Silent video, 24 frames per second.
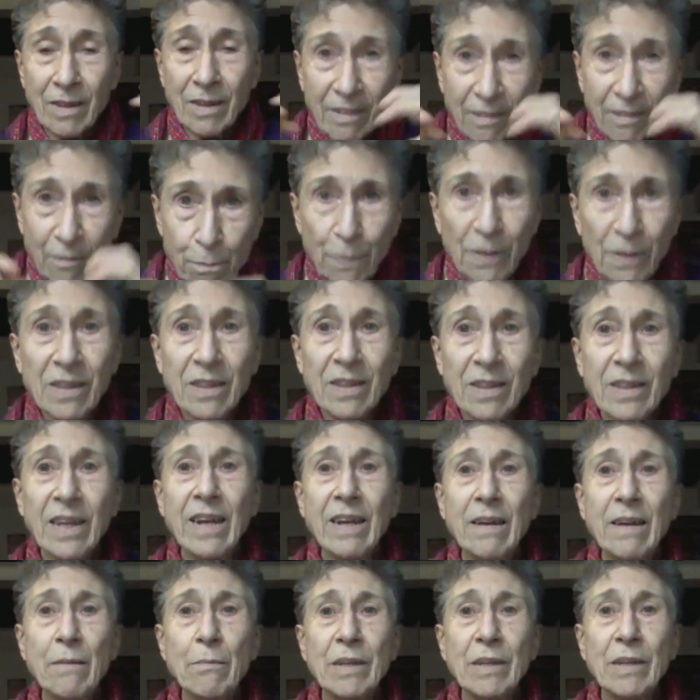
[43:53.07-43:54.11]
this
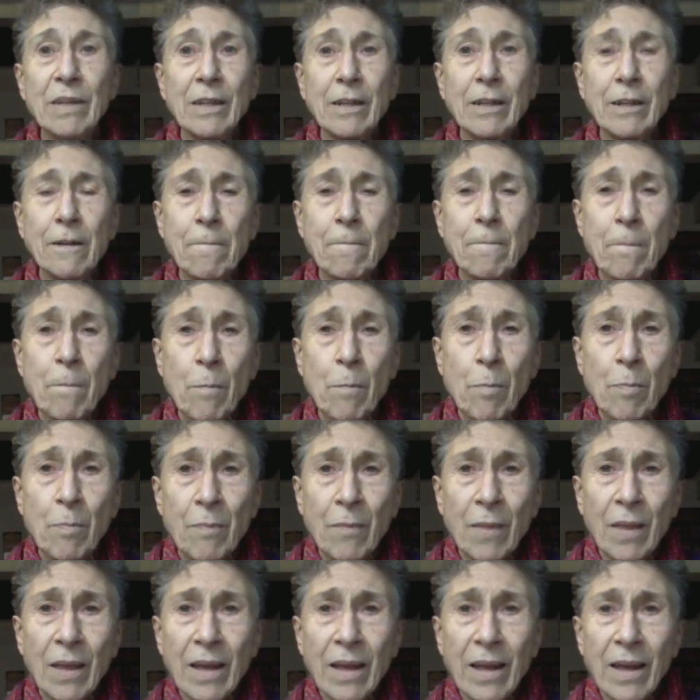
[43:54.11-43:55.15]
pandemic,
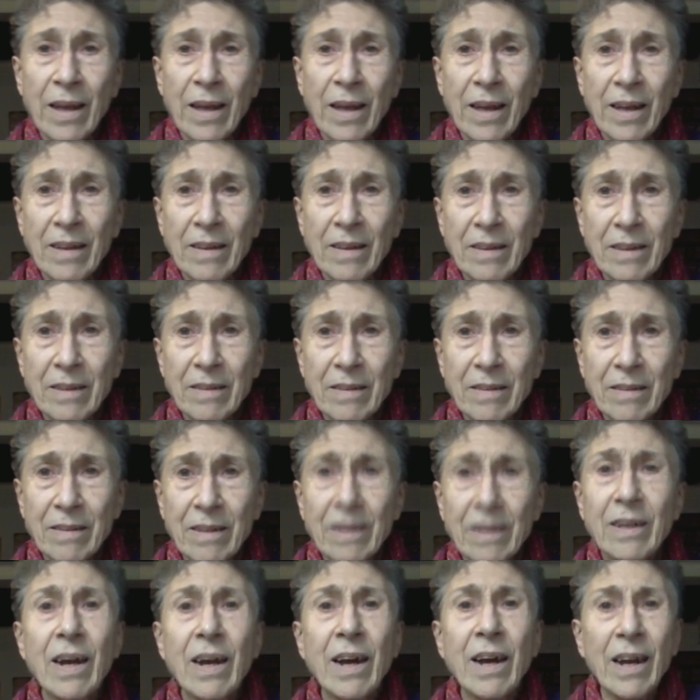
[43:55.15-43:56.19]
and the
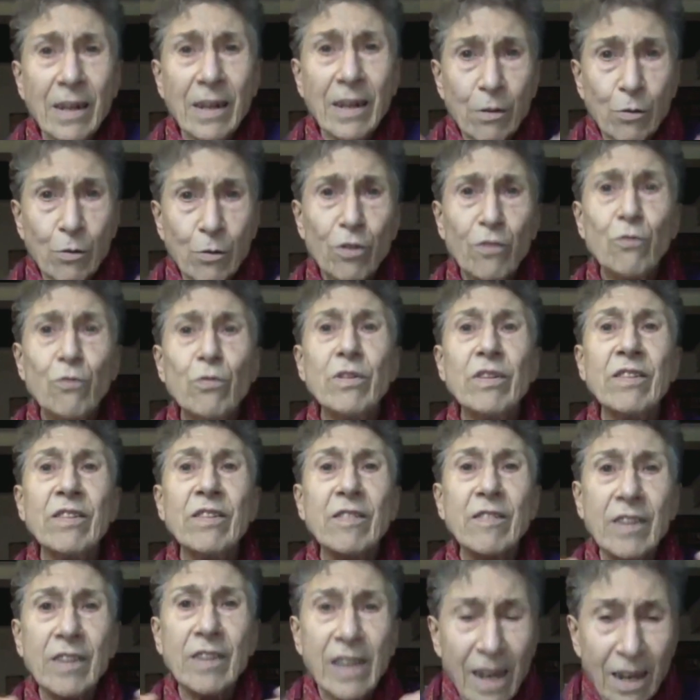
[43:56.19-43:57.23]
kind of
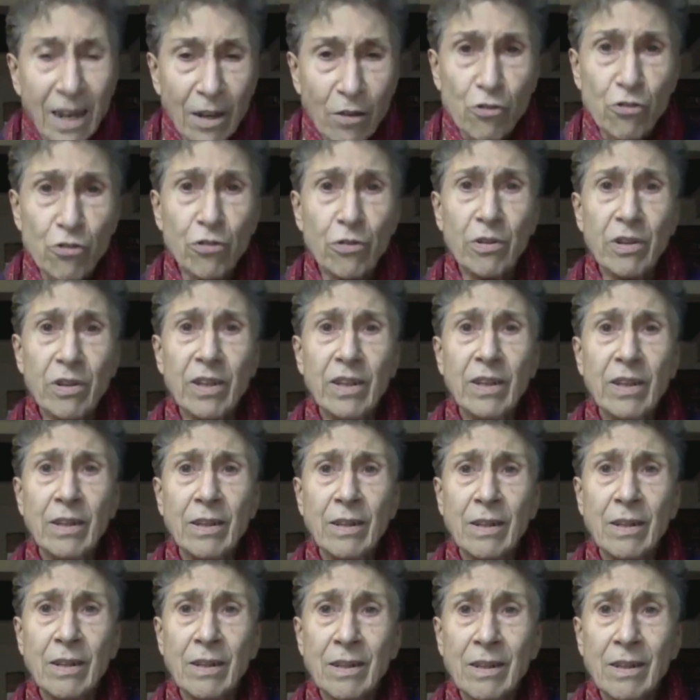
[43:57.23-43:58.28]

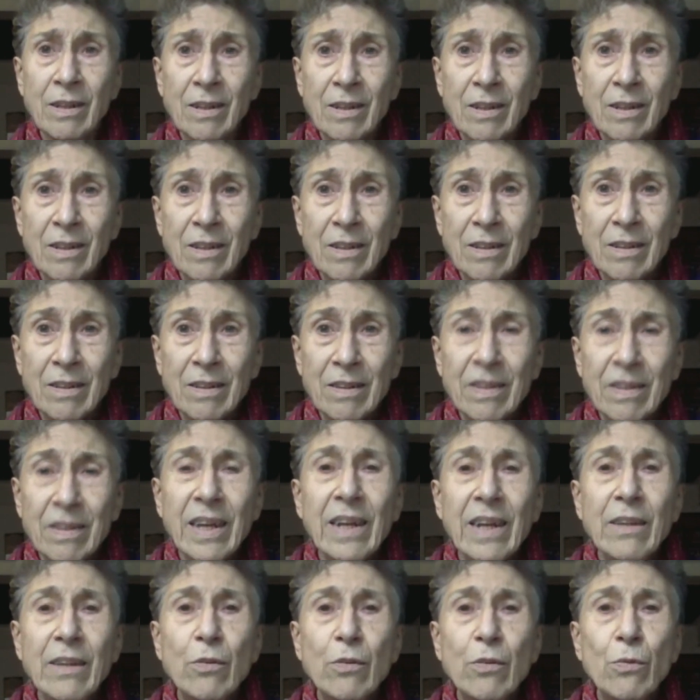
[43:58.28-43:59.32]
restructuring
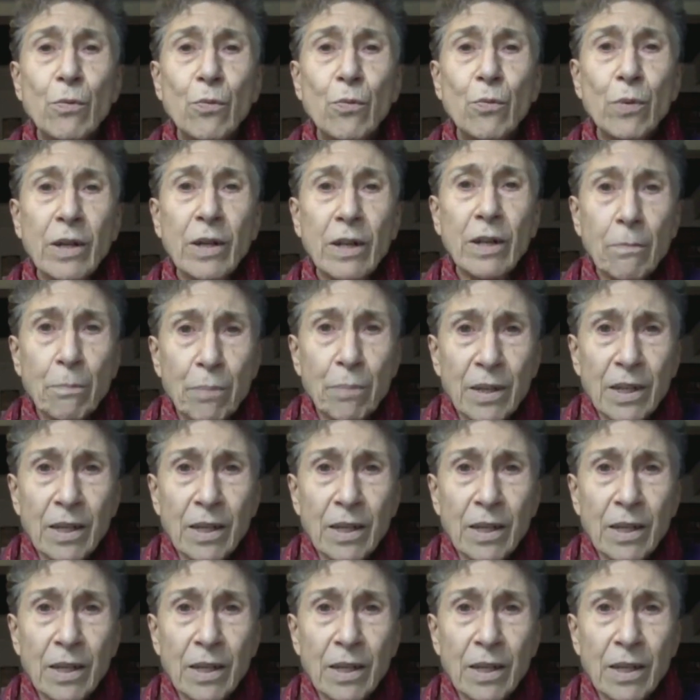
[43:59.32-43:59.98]
that will